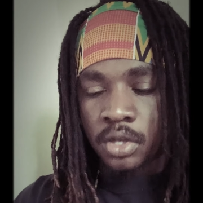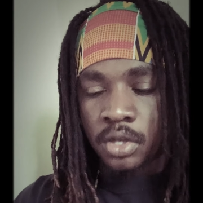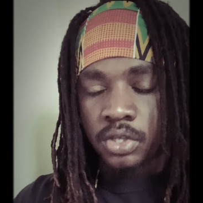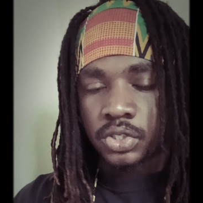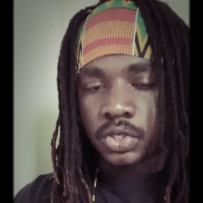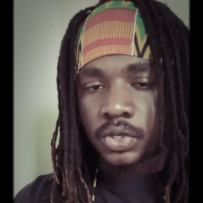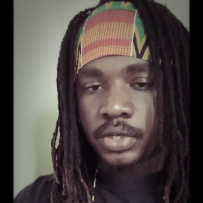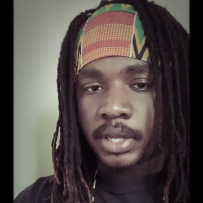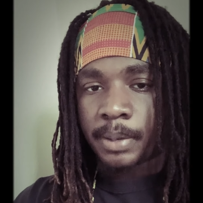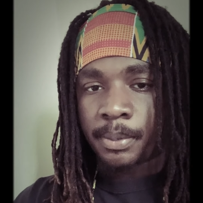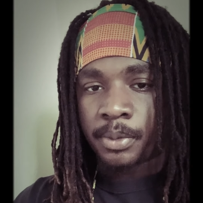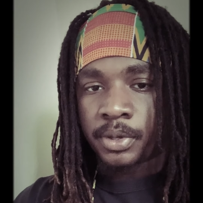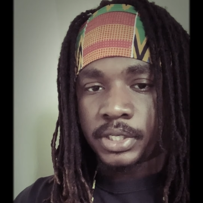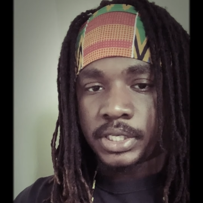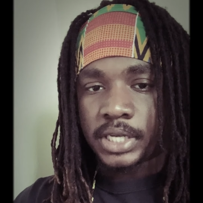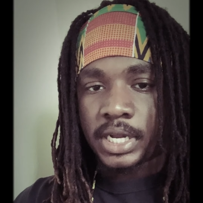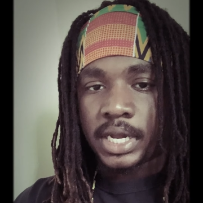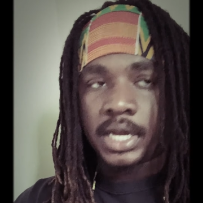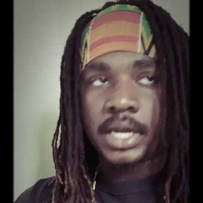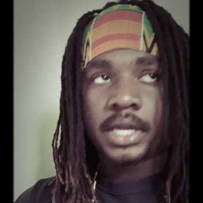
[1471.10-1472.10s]
So
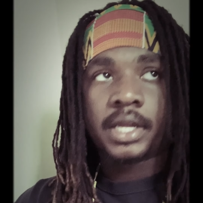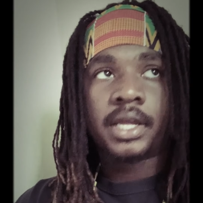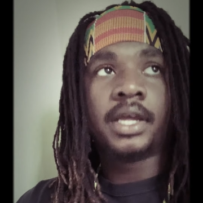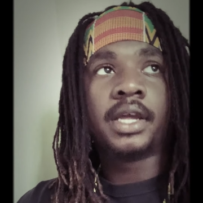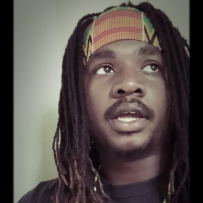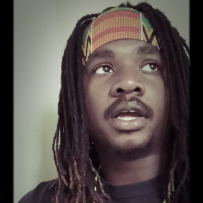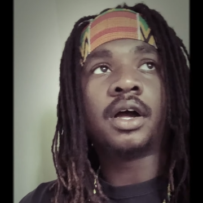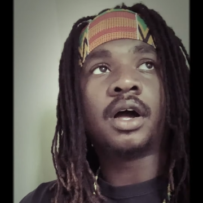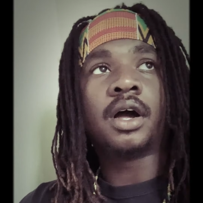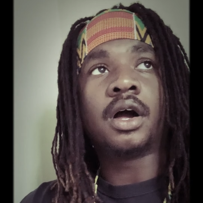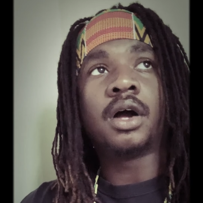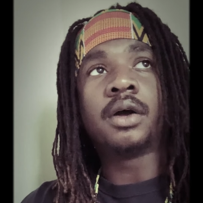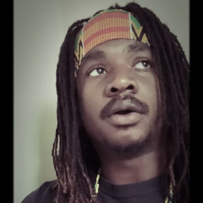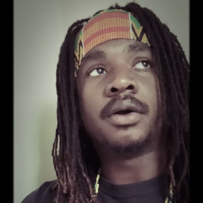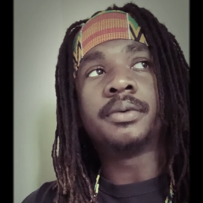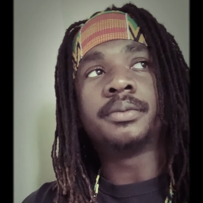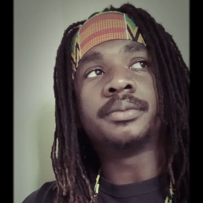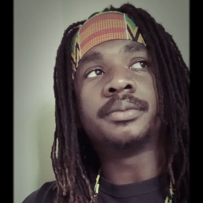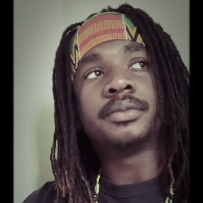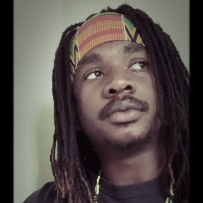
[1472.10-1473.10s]
Yemoja,
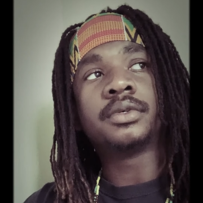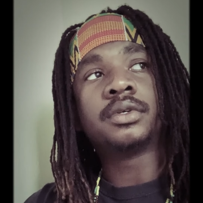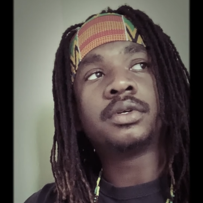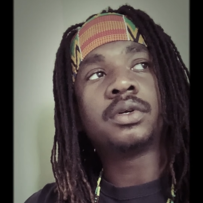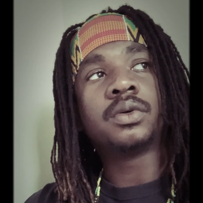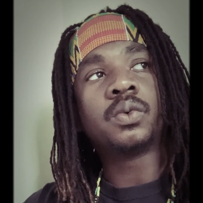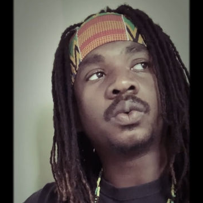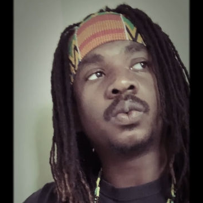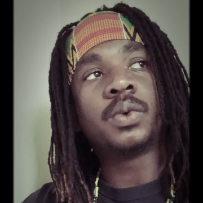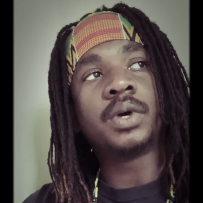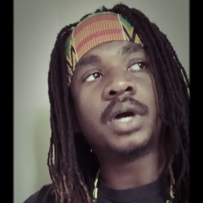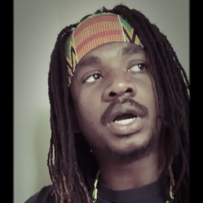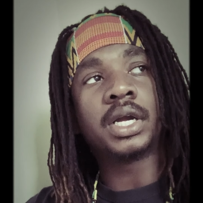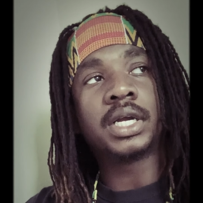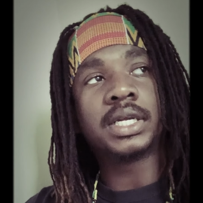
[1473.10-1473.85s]
a